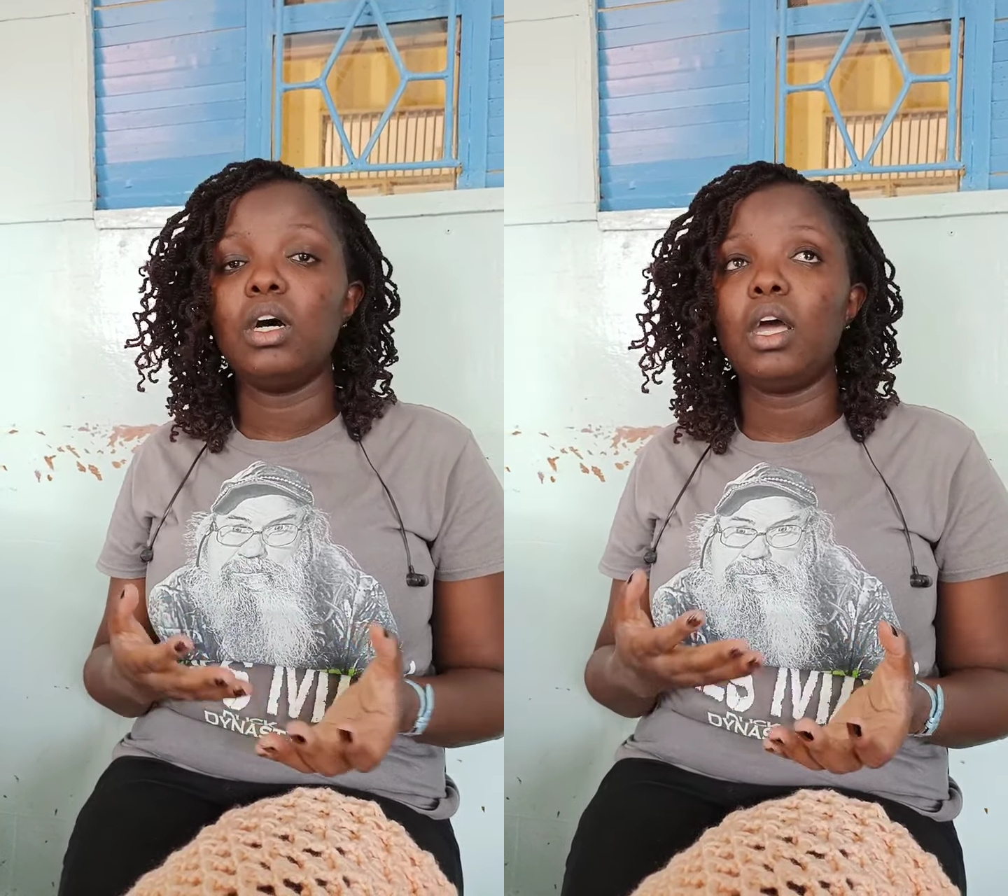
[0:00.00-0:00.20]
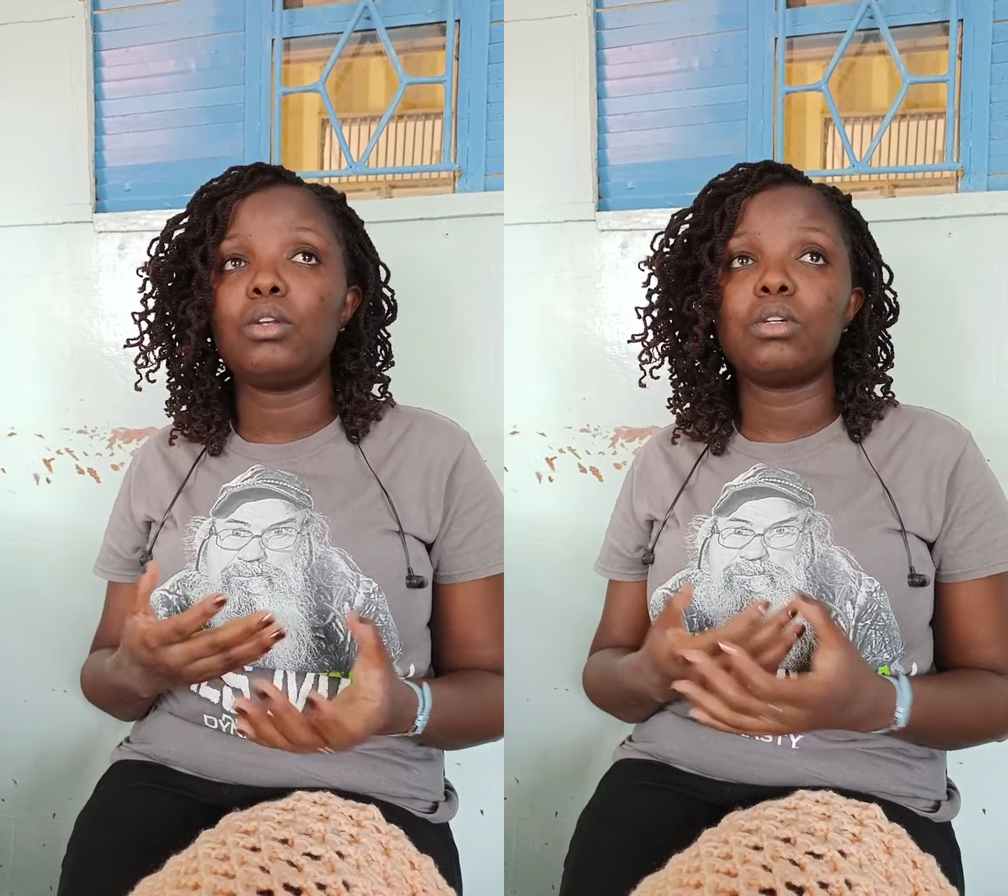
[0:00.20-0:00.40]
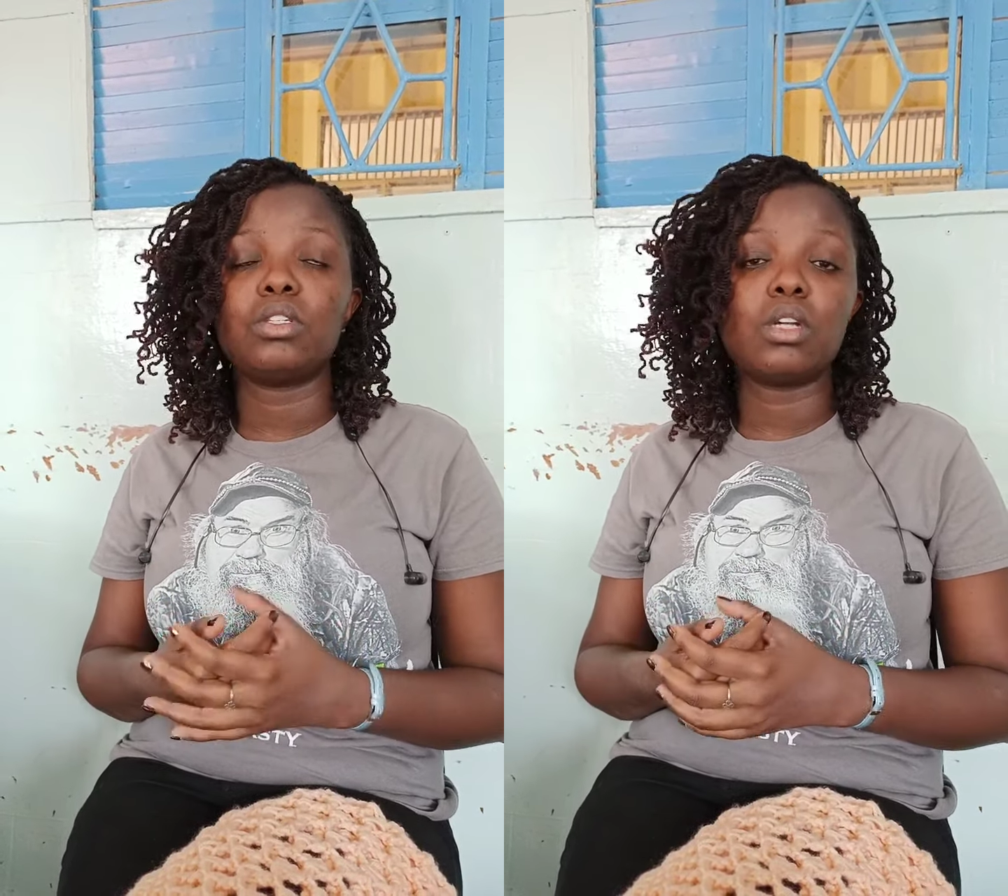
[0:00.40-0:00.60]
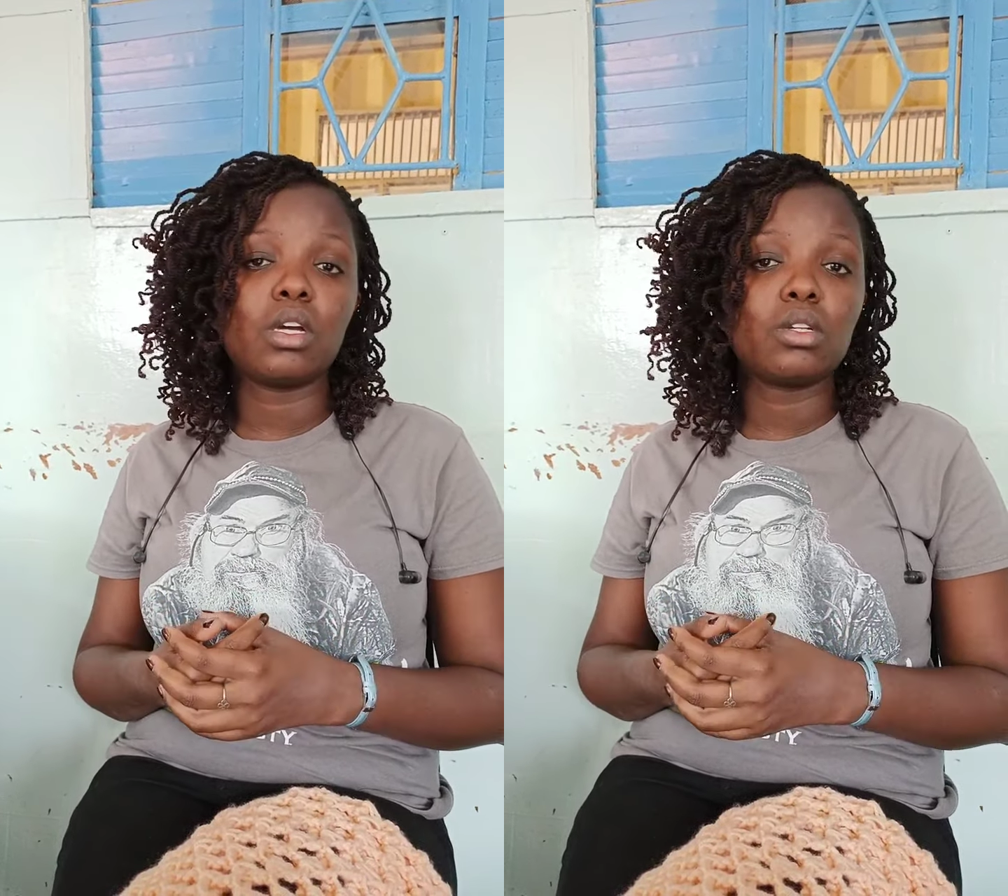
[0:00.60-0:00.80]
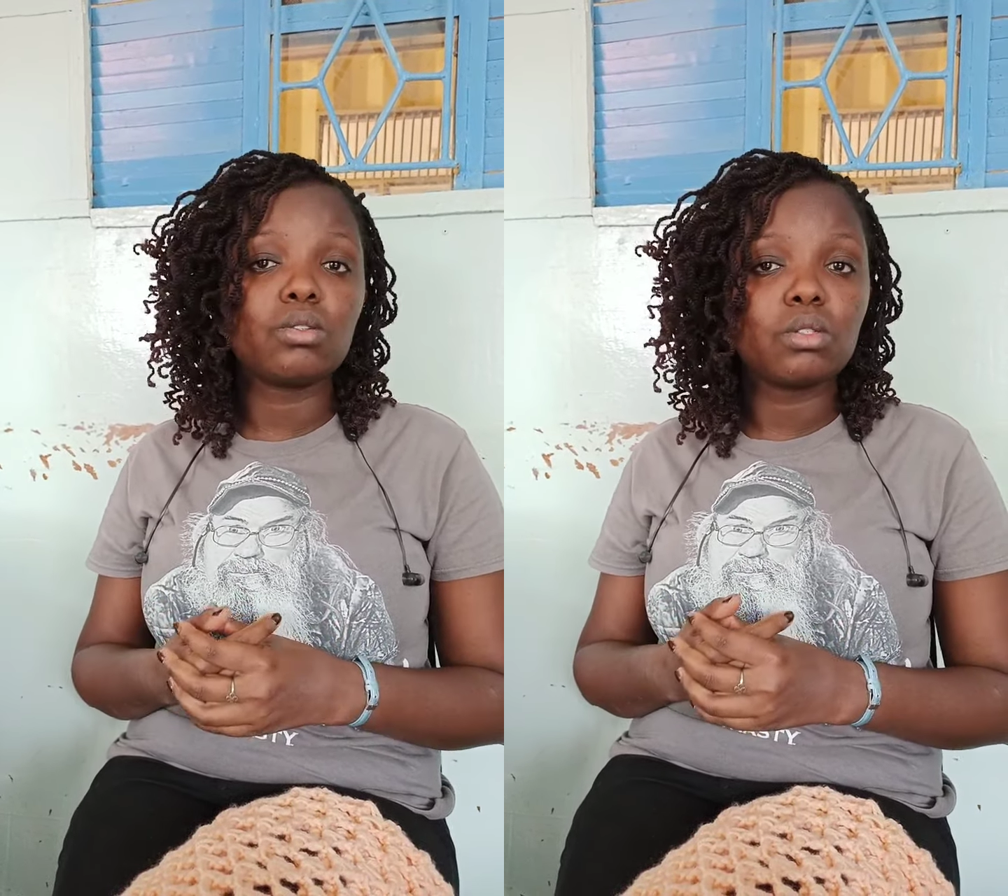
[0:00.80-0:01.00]
and you're
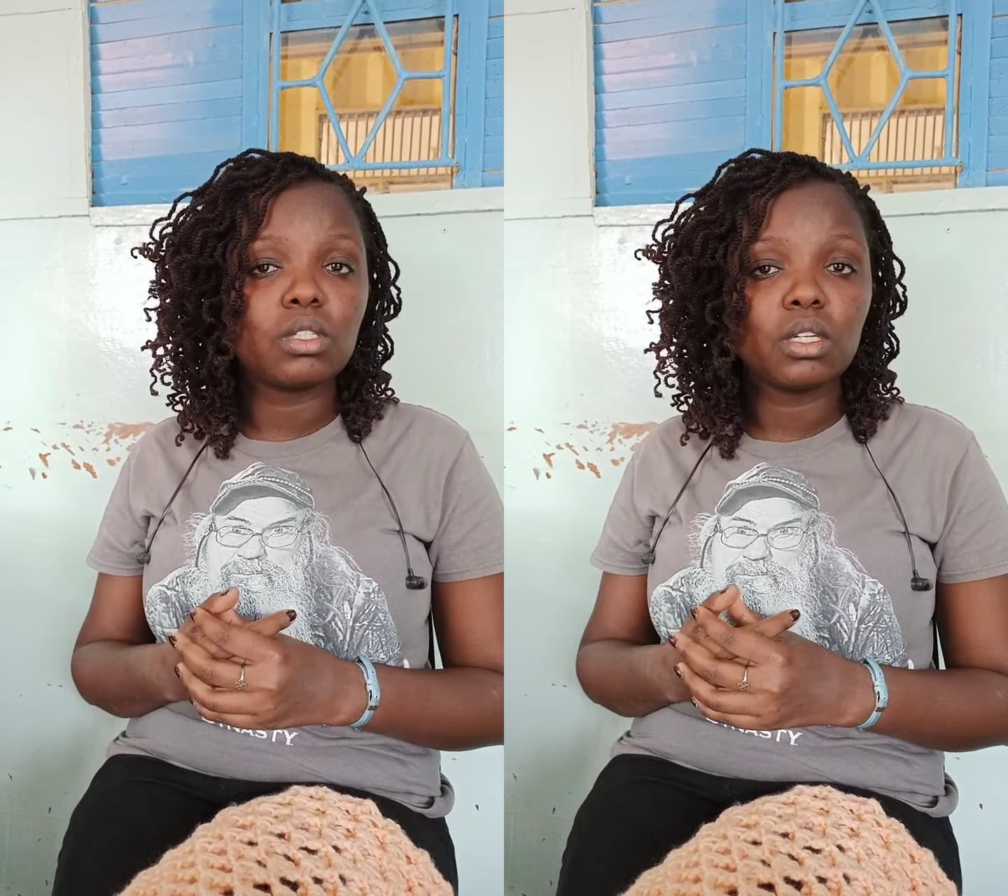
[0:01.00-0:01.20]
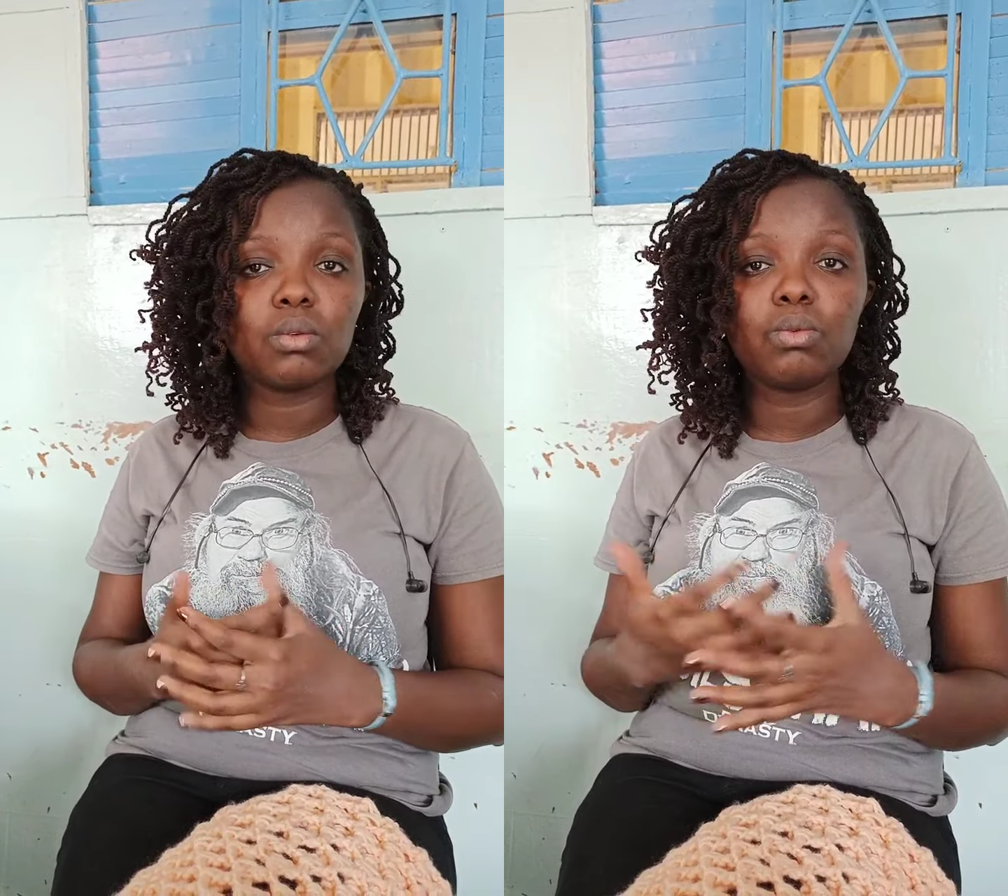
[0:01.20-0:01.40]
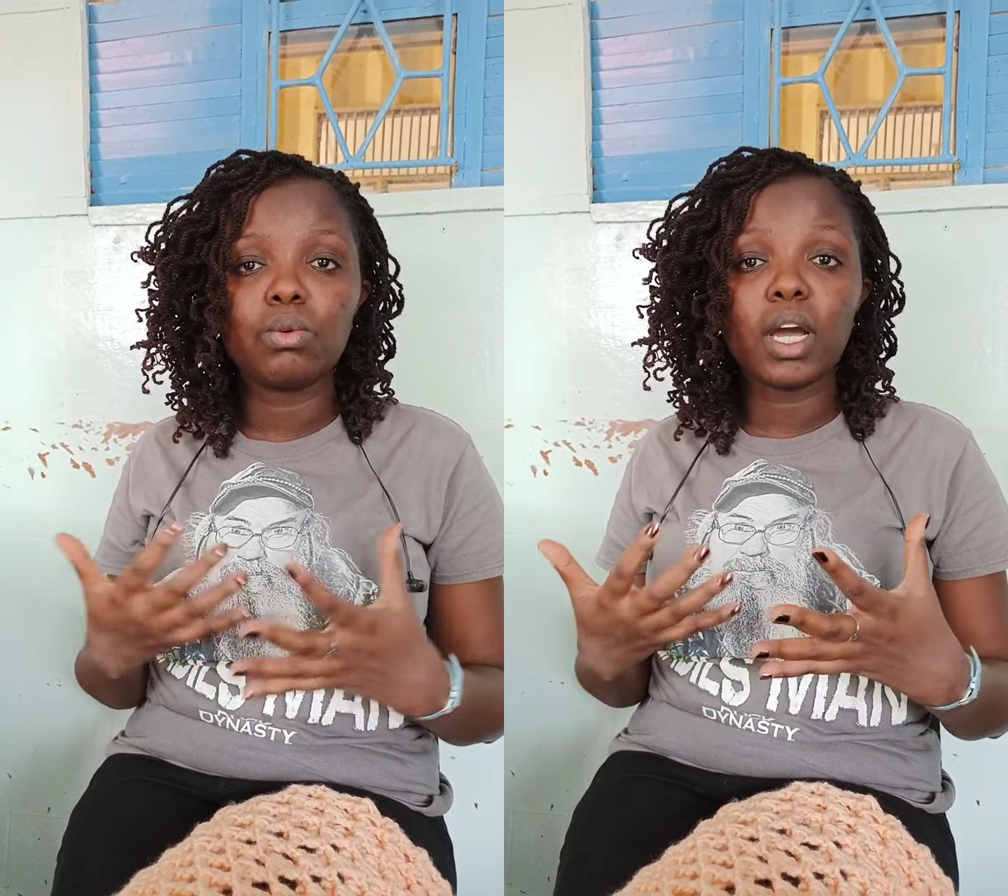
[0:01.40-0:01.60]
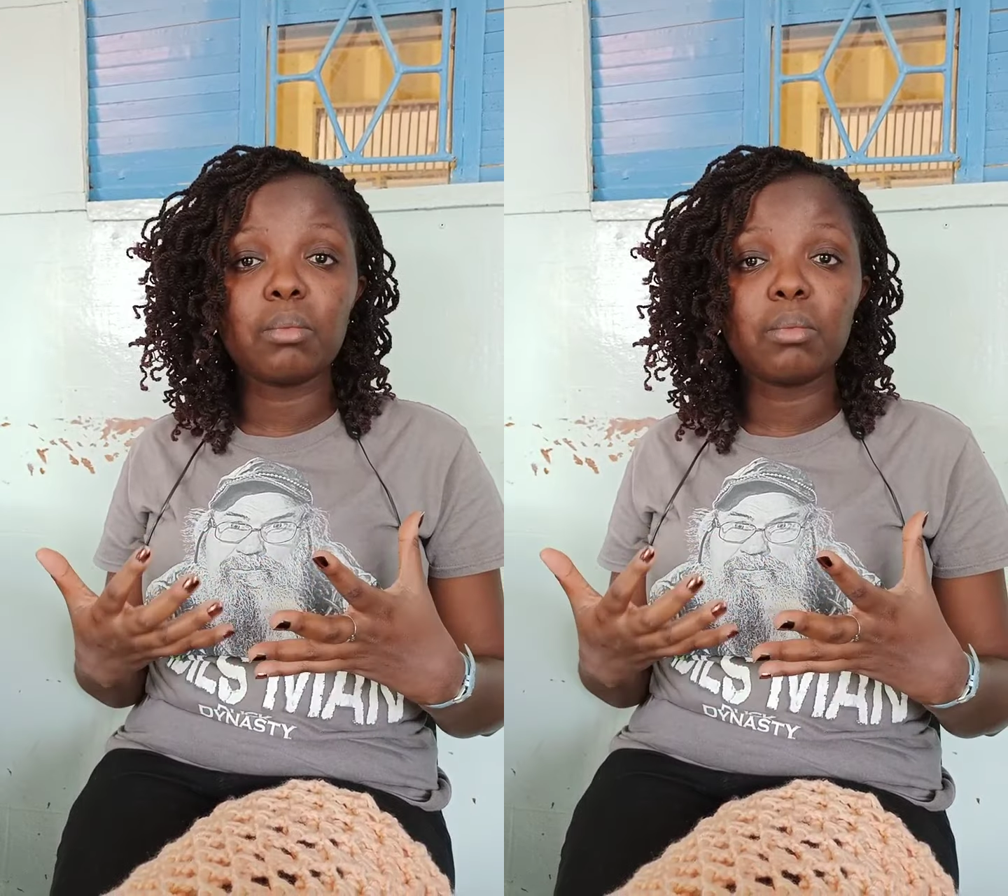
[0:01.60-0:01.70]
trying to see who can